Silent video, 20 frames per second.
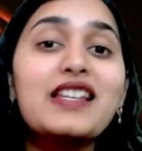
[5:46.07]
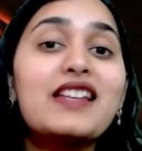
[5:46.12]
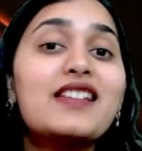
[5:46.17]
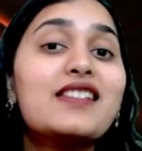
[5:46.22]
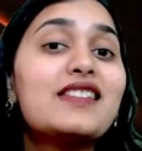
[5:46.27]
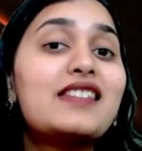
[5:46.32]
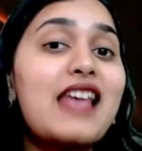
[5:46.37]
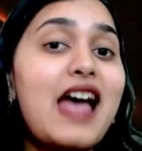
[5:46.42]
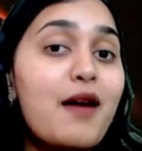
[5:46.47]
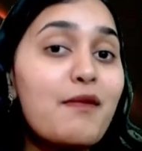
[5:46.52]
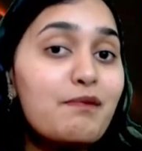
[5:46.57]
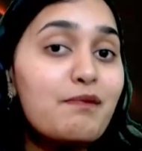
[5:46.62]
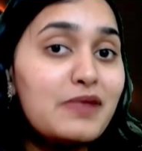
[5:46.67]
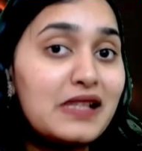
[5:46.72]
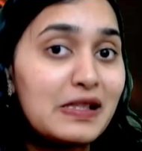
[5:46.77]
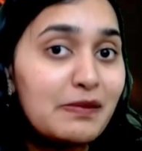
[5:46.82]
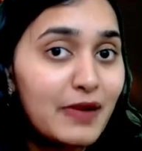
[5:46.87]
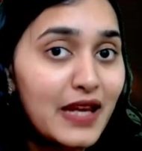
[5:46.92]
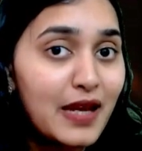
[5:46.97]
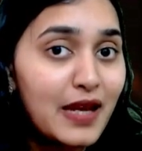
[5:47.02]
and
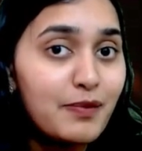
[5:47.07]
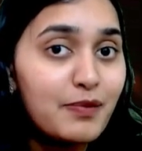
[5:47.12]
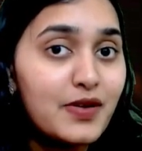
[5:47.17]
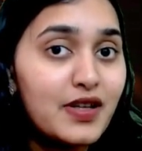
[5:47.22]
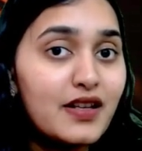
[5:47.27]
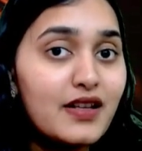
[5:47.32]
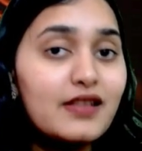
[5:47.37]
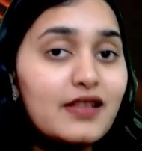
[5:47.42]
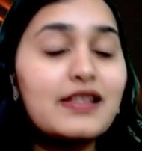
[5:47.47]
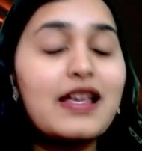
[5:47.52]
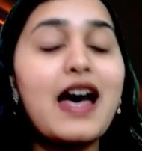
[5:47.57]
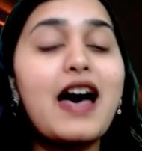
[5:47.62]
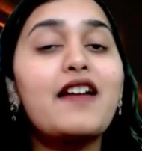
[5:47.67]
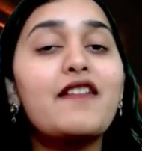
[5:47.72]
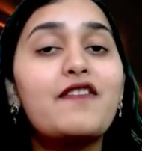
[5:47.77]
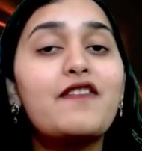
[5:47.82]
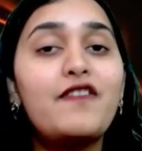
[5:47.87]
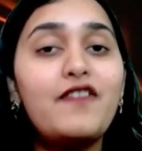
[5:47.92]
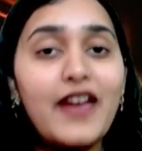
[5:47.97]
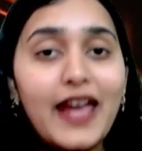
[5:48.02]
sample papers are
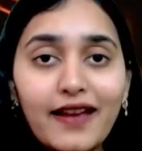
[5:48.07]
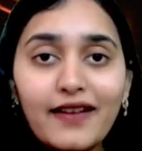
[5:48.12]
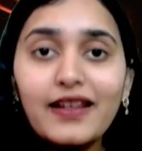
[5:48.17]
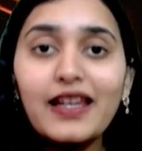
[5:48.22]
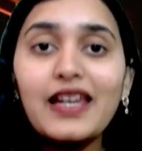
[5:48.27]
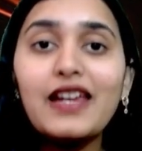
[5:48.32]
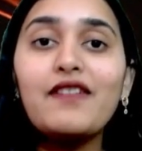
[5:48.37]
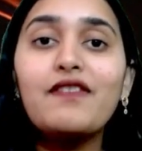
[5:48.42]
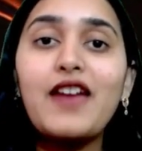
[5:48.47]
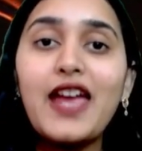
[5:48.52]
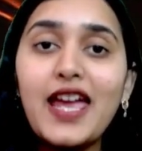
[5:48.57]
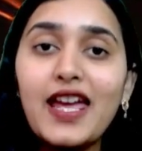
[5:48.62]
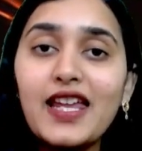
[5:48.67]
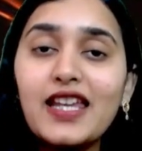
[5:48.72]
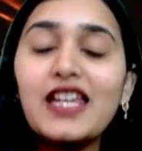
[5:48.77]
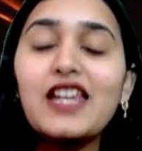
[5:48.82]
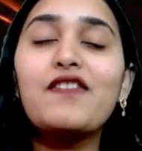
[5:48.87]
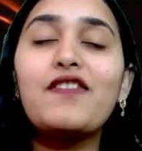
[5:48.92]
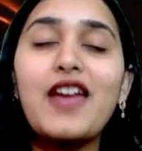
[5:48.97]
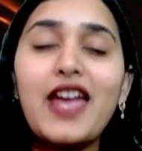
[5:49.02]
very,
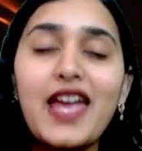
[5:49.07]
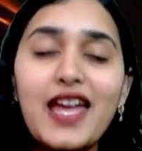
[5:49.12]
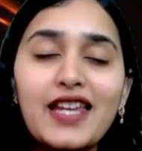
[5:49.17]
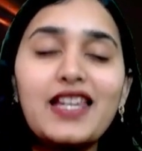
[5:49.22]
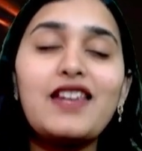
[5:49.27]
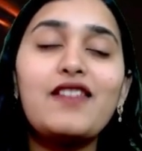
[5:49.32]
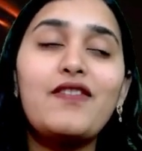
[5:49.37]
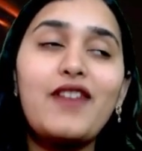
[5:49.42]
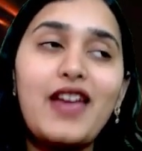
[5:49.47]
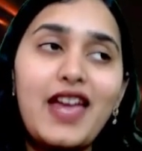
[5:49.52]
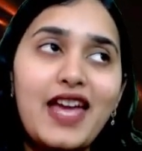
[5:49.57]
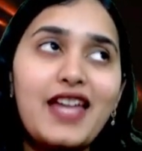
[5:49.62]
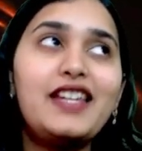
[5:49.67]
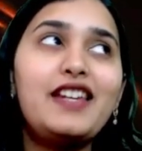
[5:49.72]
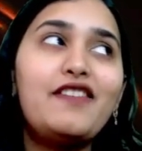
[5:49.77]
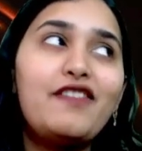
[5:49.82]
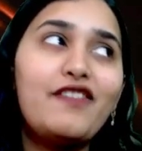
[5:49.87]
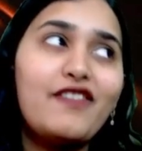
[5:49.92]
very, very, very,